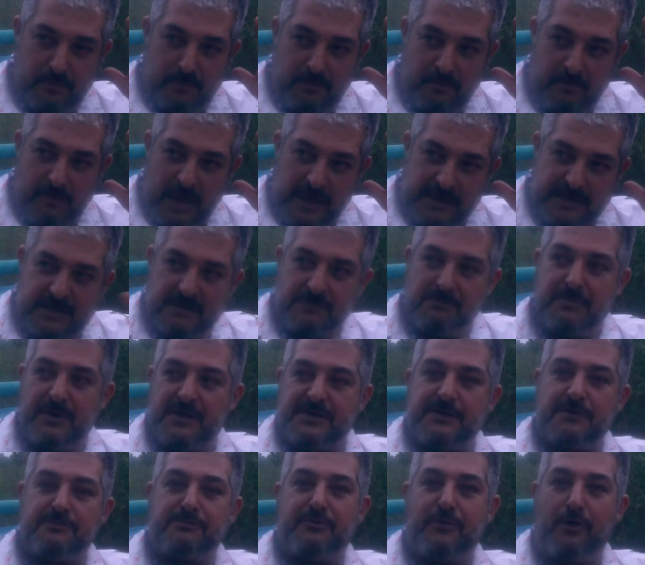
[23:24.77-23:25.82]
making
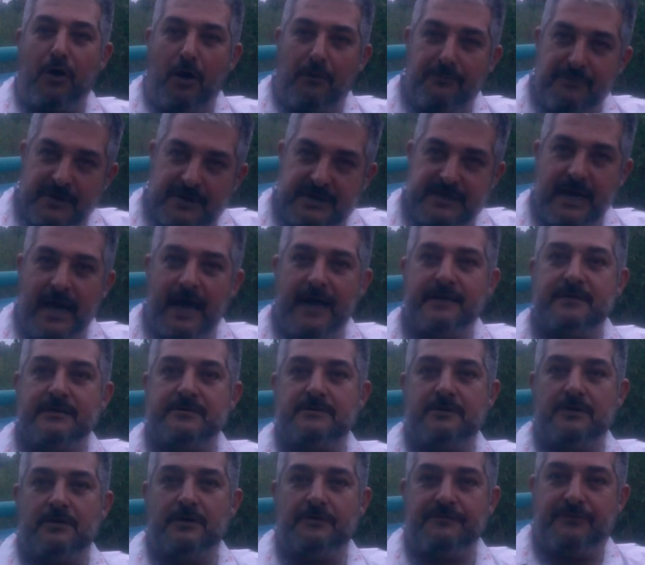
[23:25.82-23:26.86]
better
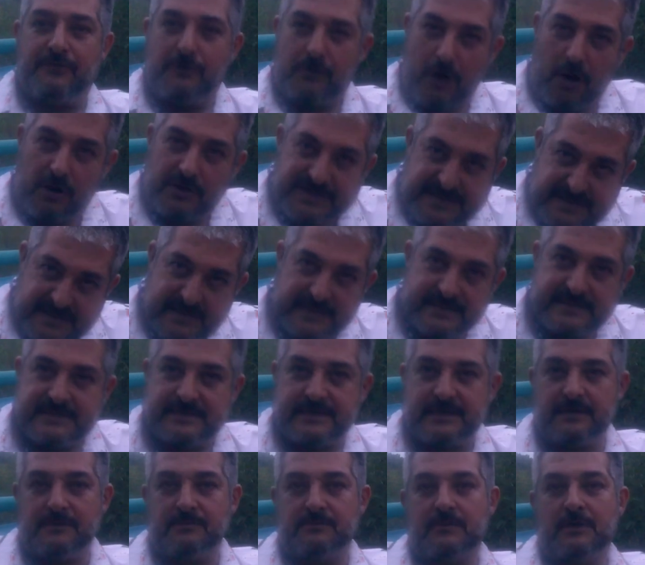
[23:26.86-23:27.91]
propaganda for our
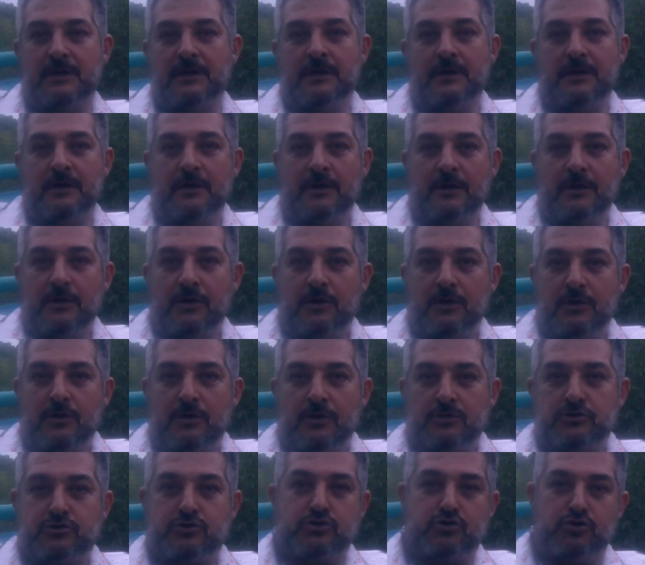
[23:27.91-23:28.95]
system
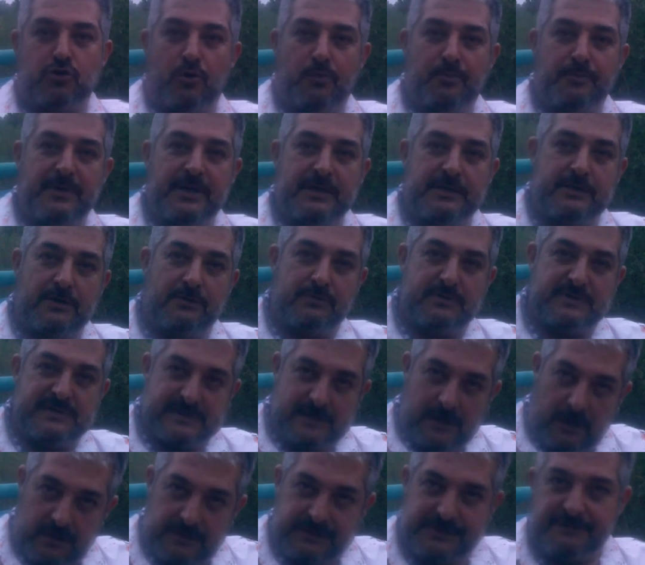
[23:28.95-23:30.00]
show me the
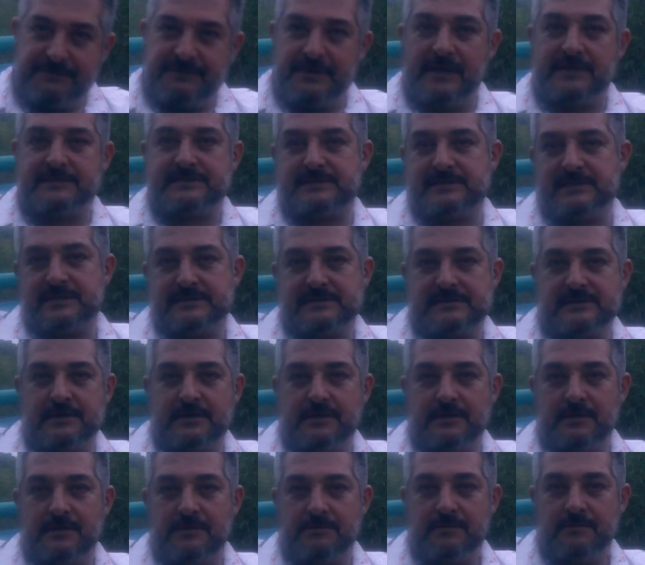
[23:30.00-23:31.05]
result of that
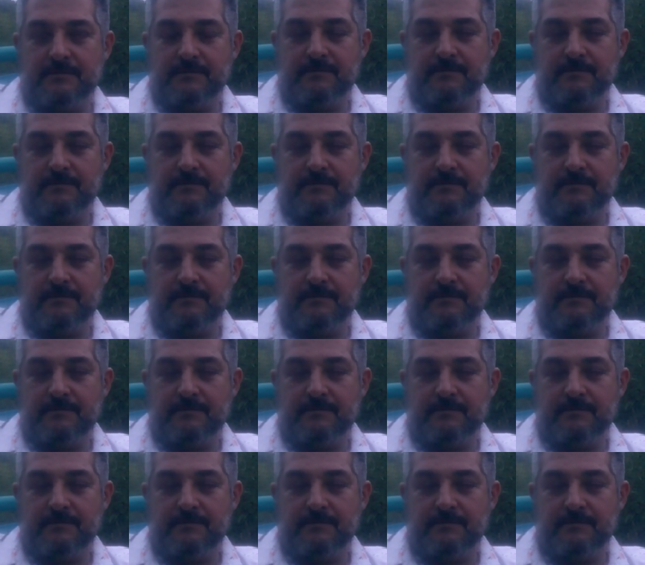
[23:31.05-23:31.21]
system